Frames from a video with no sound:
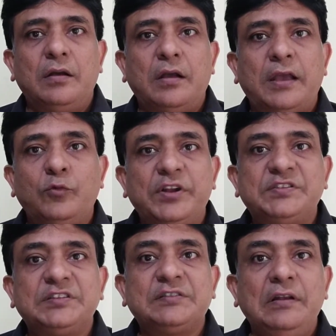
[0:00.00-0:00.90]
And what
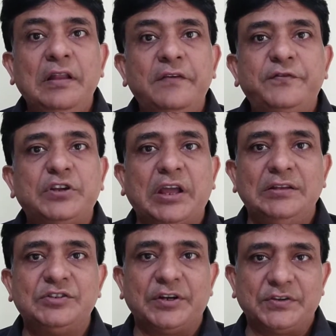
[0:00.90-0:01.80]
is this lived
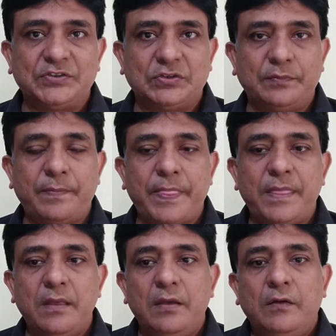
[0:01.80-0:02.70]
cultures?
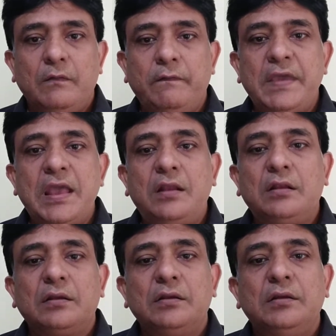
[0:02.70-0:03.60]

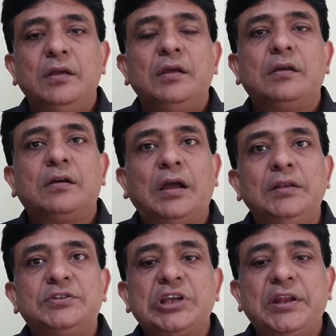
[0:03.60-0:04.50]
Where
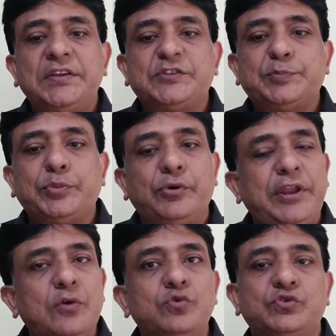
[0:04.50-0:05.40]
culture is
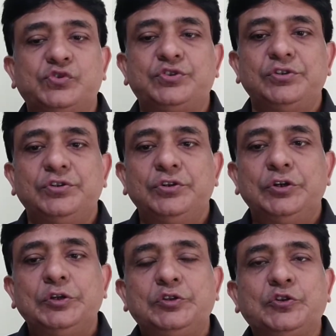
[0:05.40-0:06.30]
produced
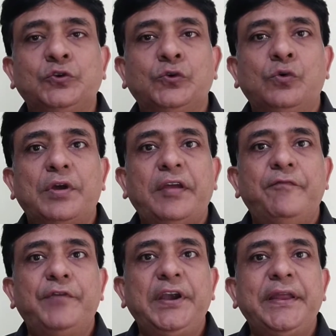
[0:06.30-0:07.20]
through
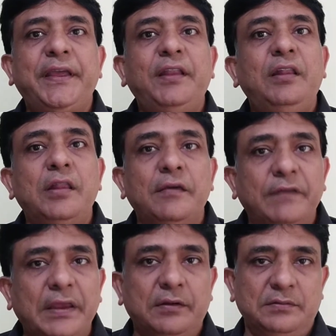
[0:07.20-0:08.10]
everyday
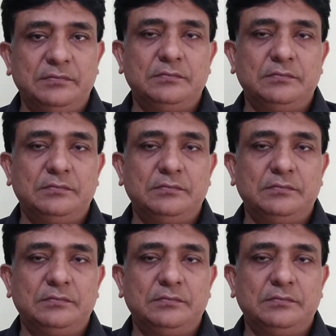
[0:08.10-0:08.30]
living.